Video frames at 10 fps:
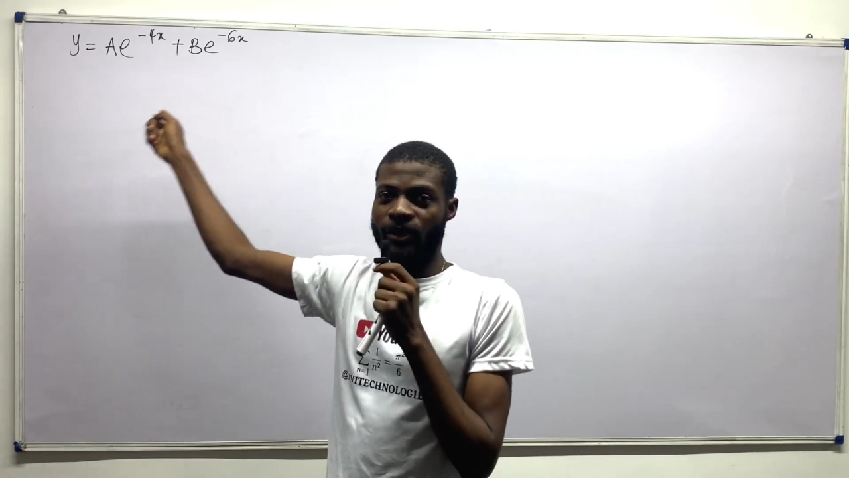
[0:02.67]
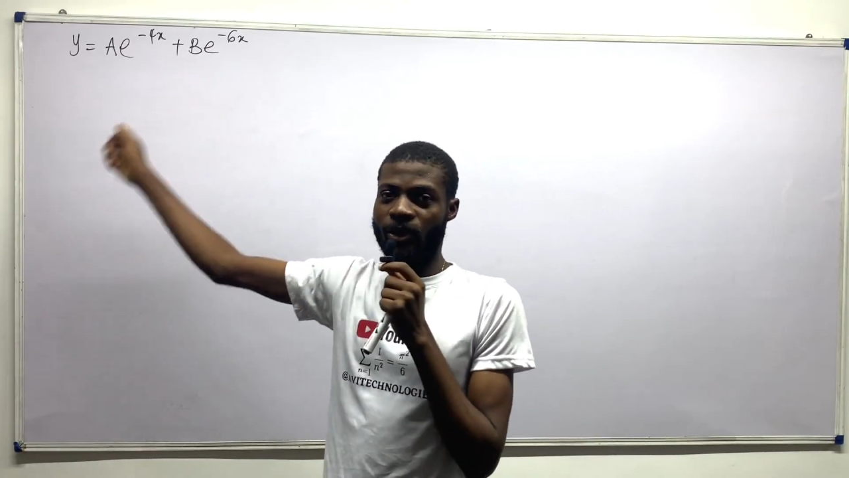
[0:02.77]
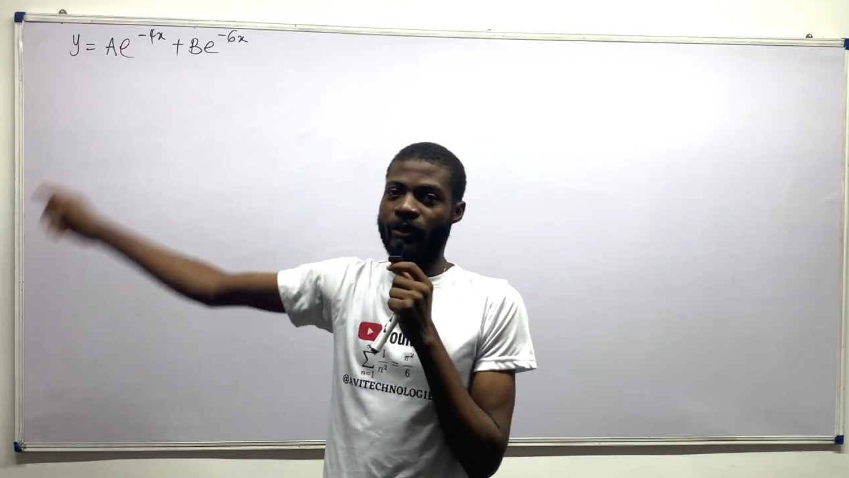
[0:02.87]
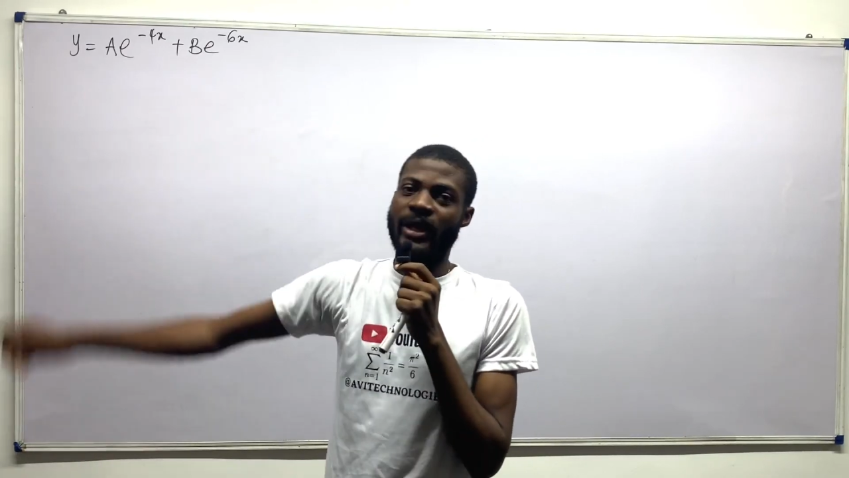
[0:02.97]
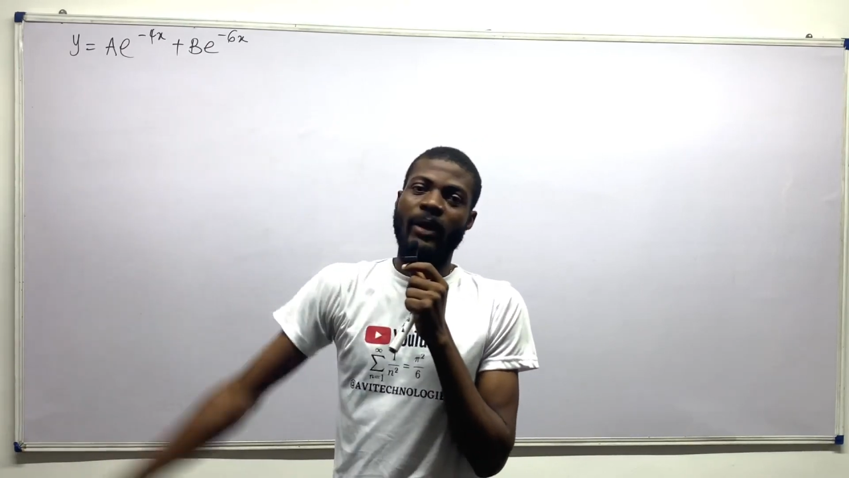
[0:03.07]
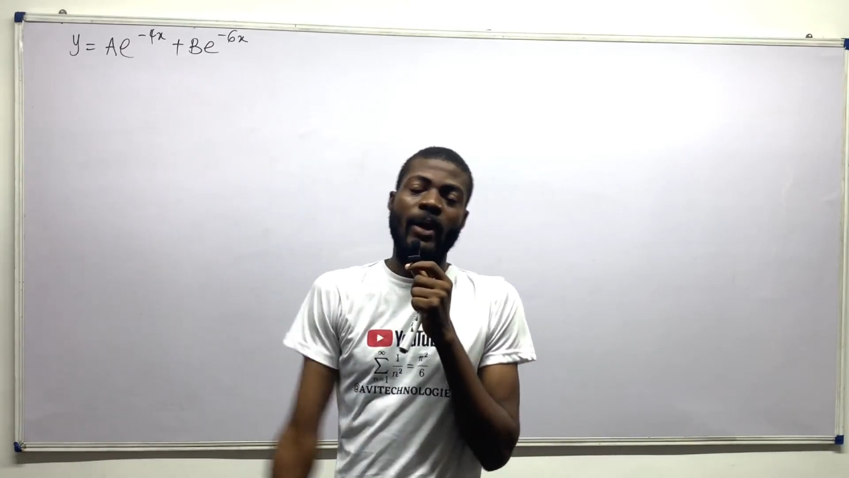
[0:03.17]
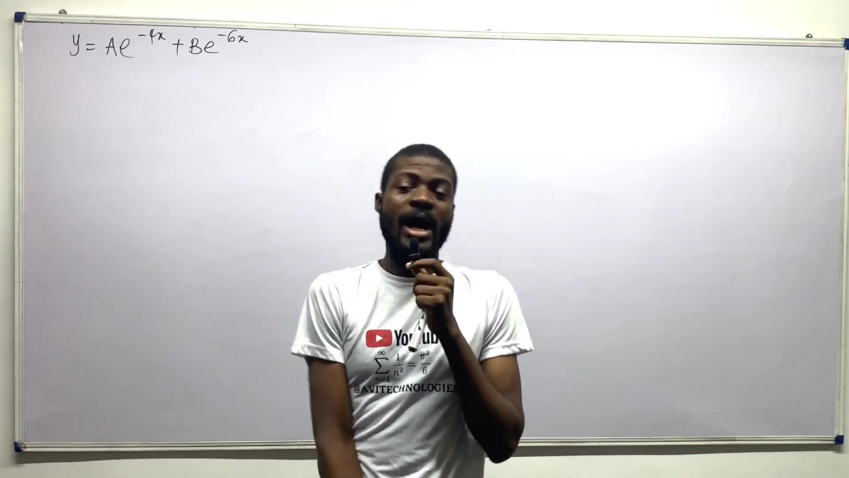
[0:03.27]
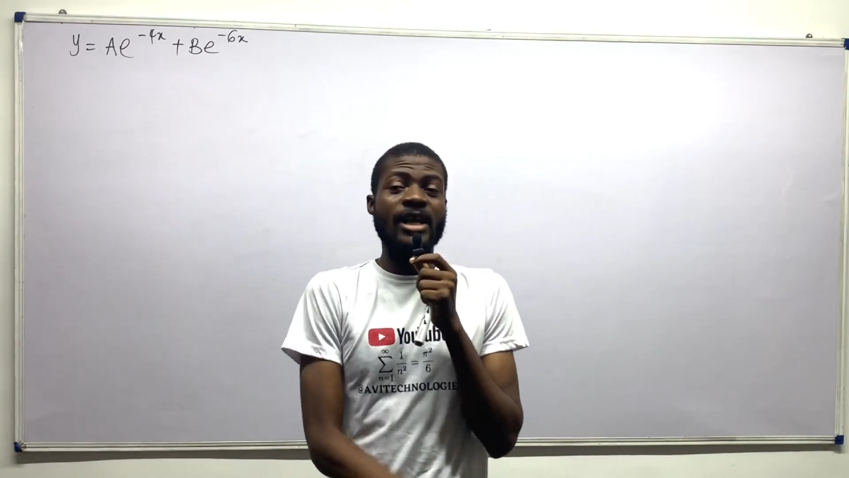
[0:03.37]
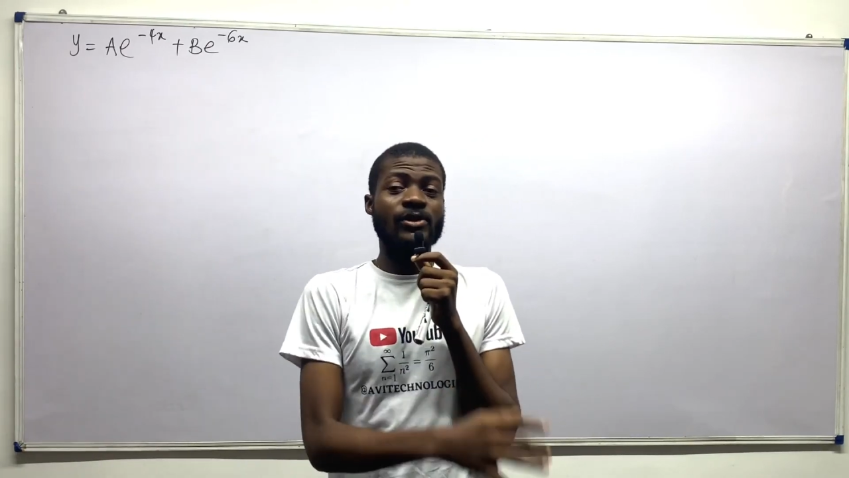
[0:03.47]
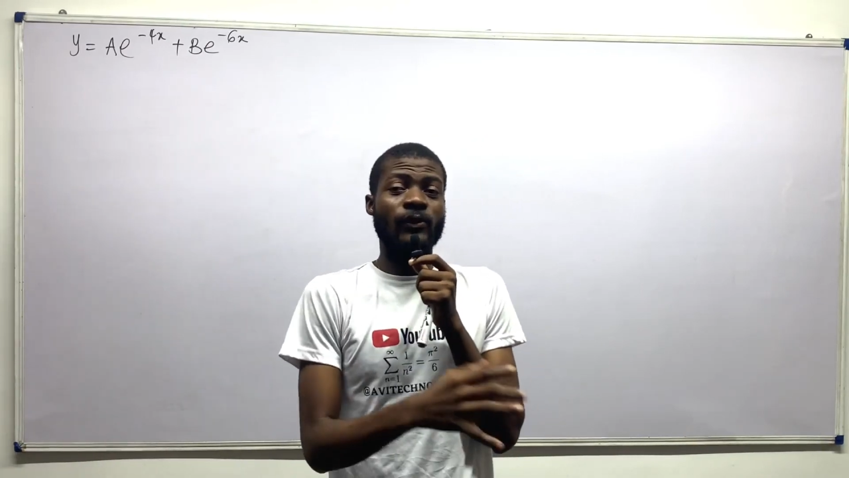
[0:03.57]
or rather we're
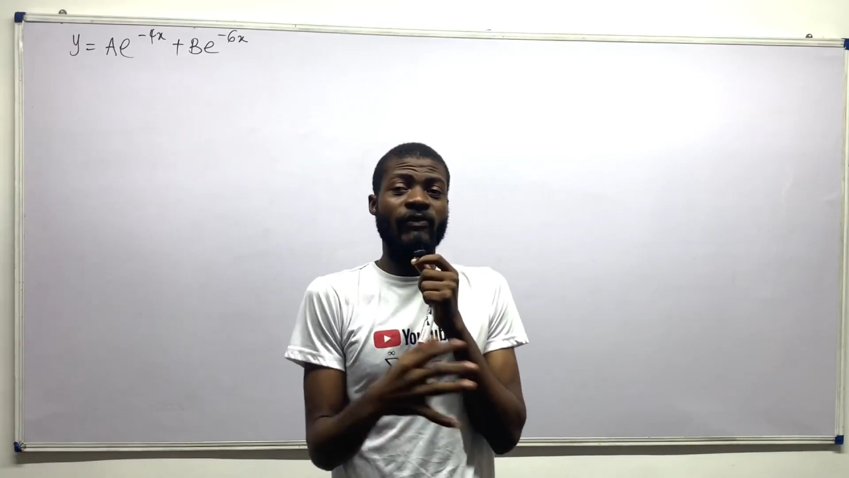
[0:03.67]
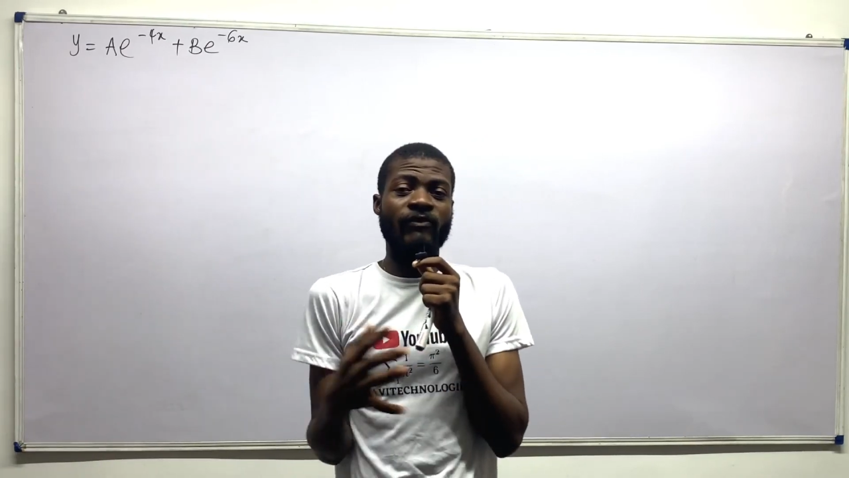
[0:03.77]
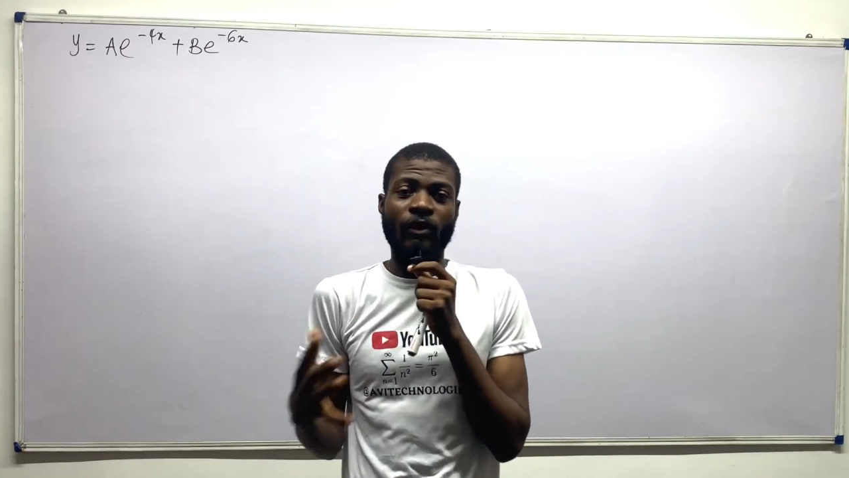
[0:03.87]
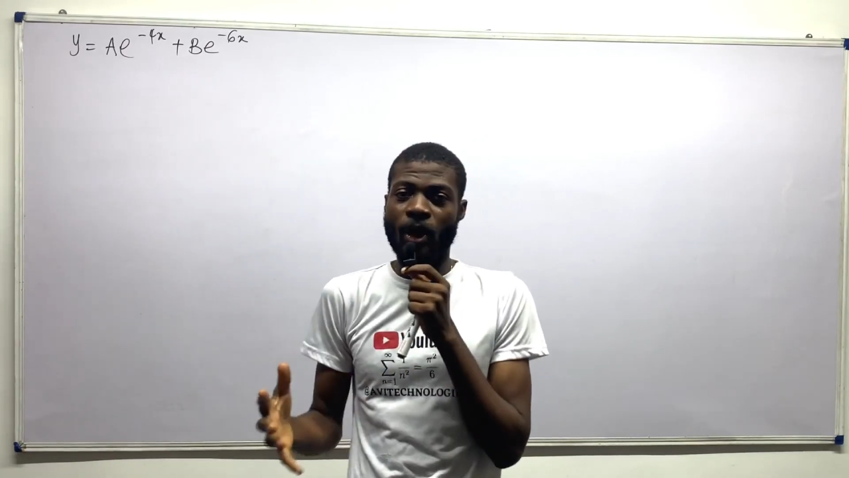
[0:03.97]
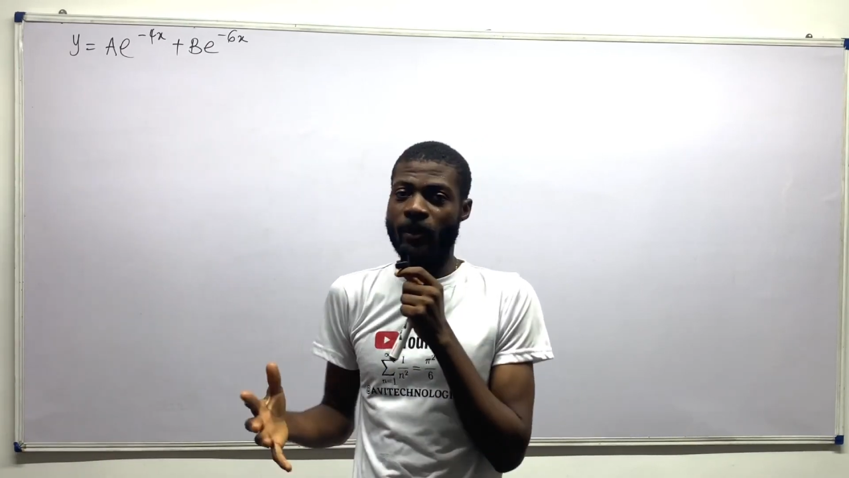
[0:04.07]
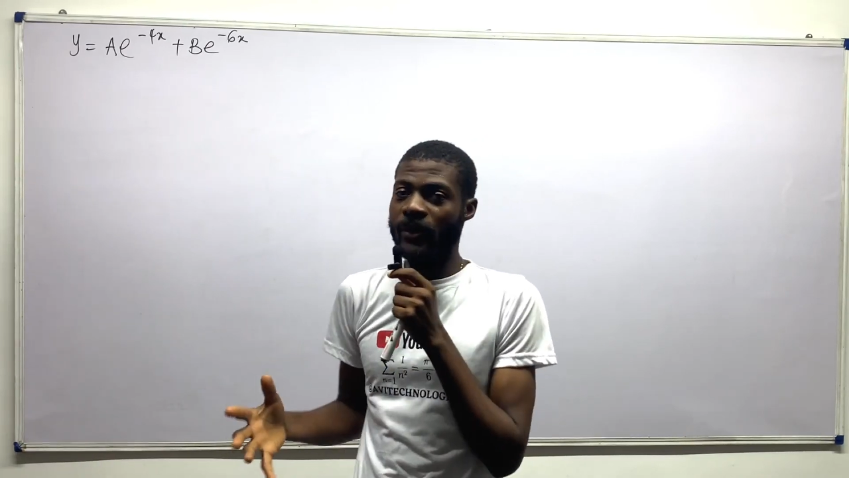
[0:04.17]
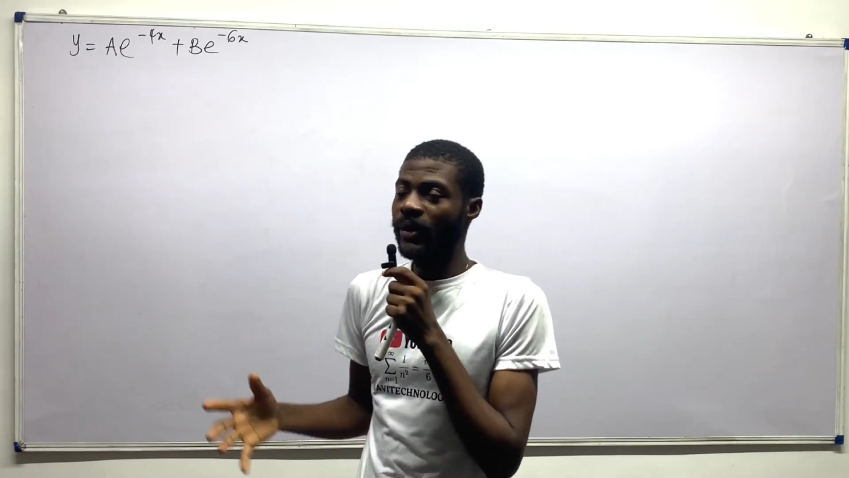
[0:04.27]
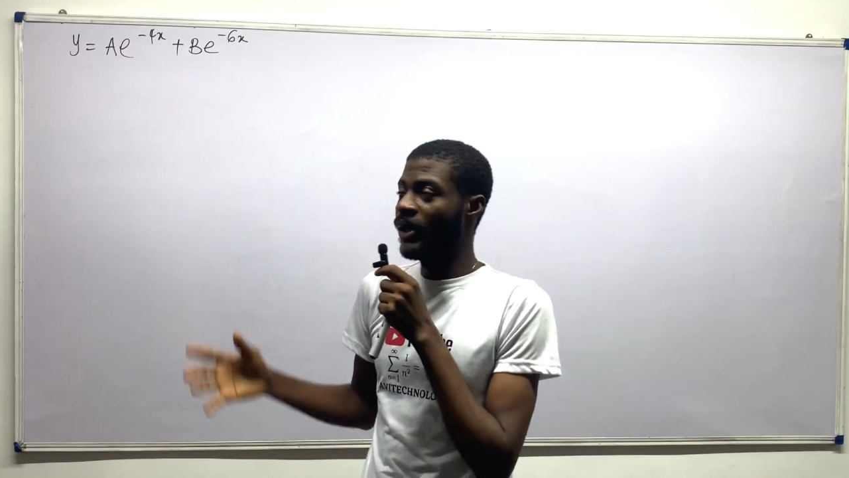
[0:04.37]
asked to form